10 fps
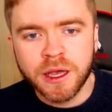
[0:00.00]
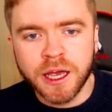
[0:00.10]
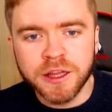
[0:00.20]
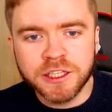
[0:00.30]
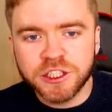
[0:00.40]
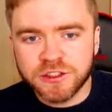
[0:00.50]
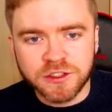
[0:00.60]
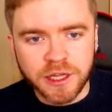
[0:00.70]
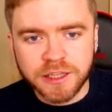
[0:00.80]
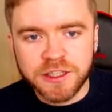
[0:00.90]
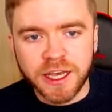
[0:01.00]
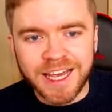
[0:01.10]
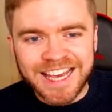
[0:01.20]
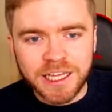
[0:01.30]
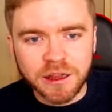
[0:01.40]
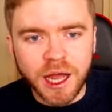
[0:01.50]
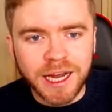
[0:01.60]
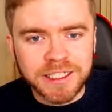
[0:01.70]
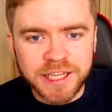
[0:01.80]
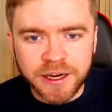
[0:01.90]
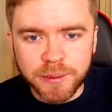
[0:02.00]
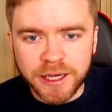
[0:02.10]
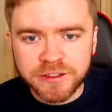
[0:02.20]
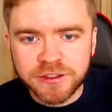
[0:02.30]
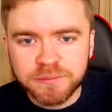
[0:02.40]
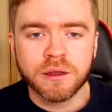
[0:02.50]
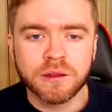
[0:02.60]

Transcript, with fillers: and then just selecting inline database.